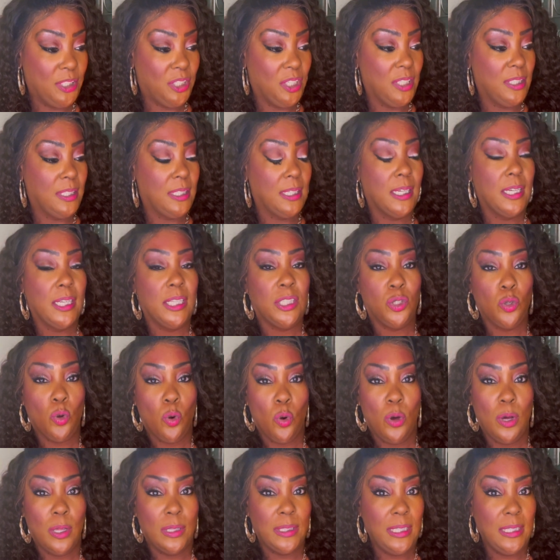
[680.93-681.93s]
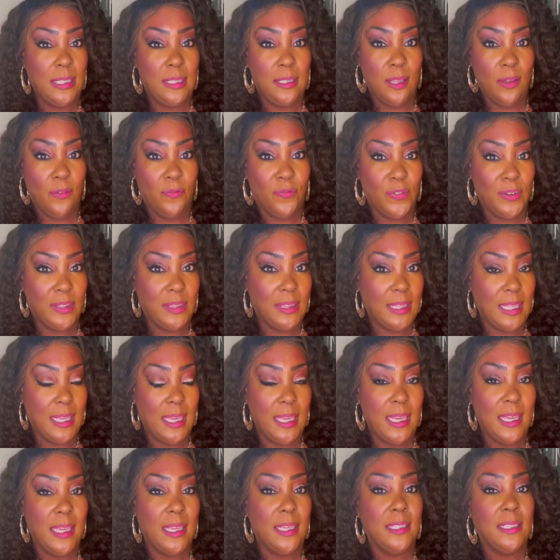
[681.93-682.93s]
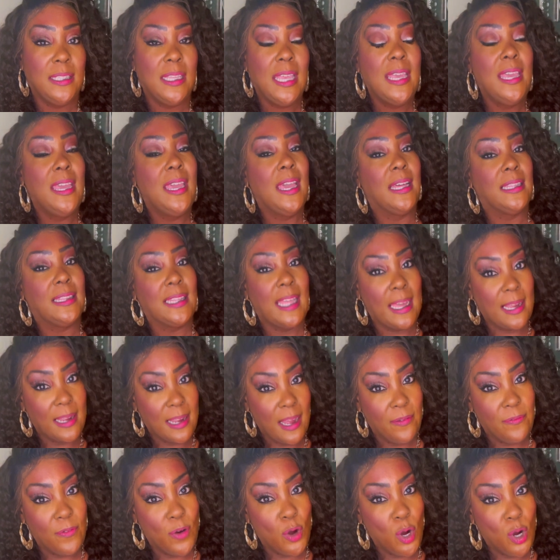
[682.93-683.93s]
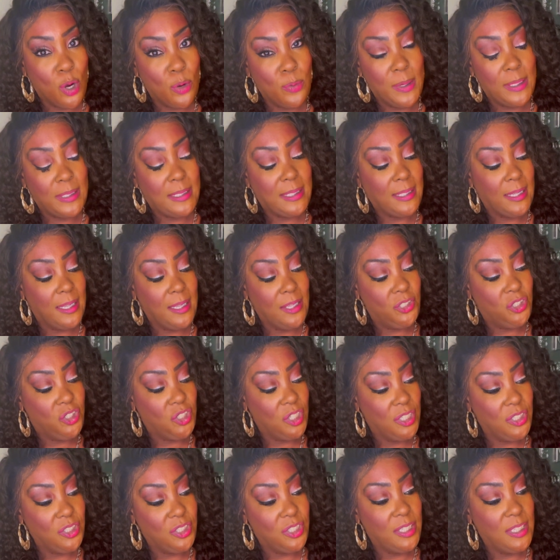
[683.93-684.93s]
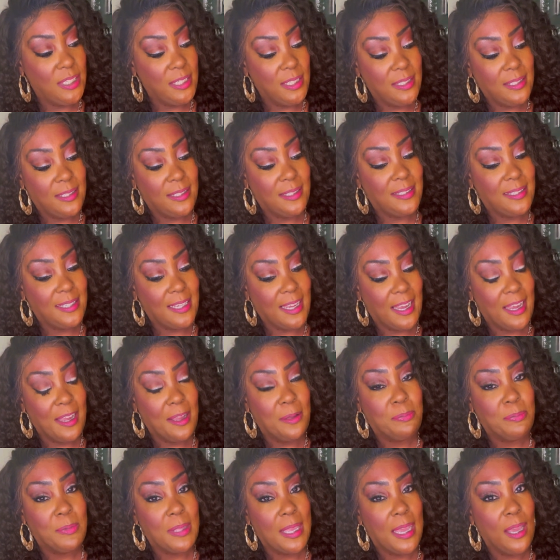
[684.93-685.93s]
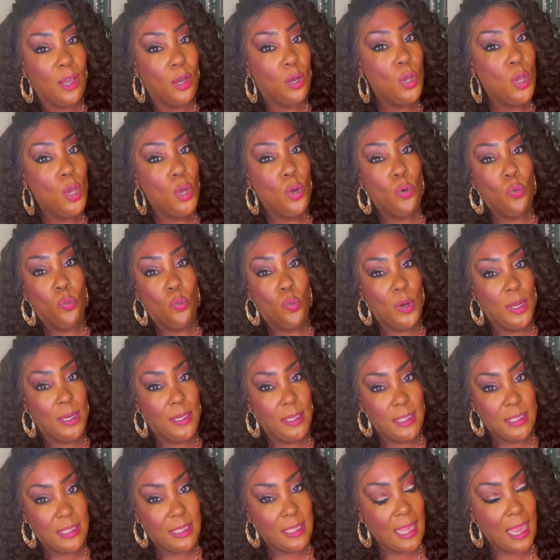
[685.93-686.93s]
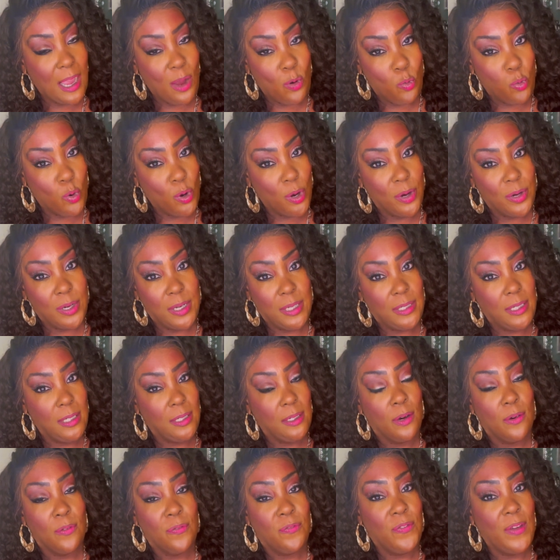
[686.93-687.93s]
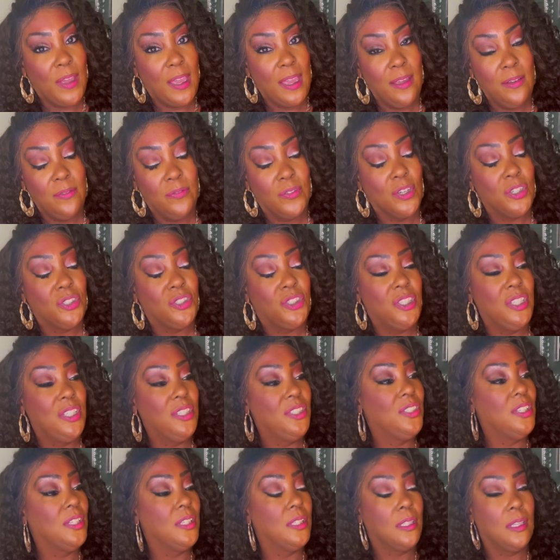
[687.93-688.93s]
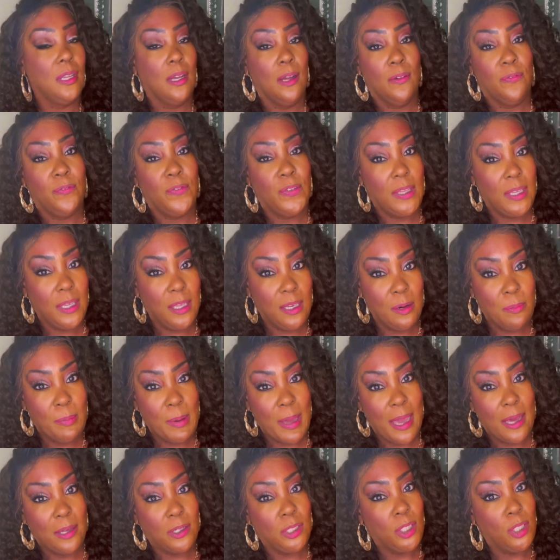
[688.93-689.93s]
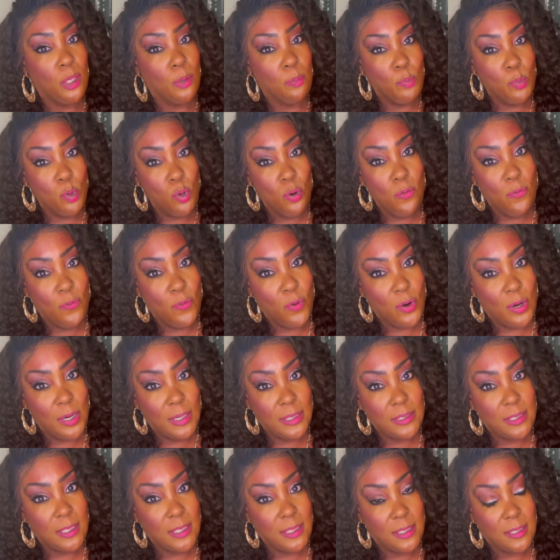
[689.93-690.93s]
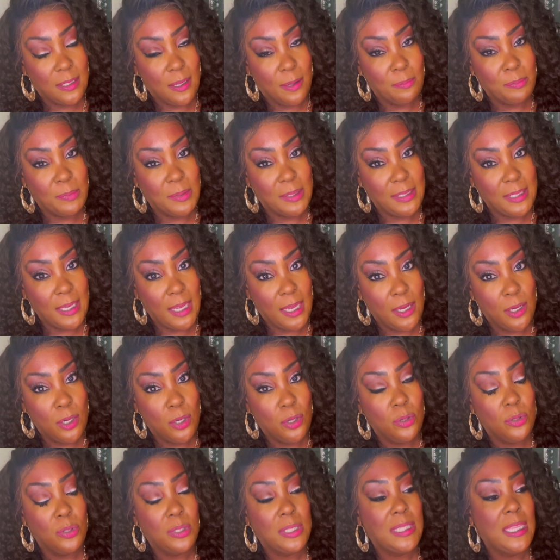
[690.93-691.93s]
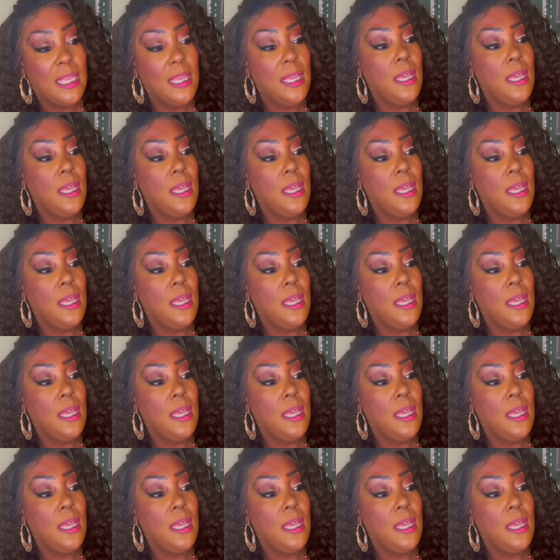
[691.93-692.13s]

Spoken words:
She does all these different things, and like I've always said, Jinji is the type that, when it's not working in her favor, she's just gonna forget about it and move on to something else.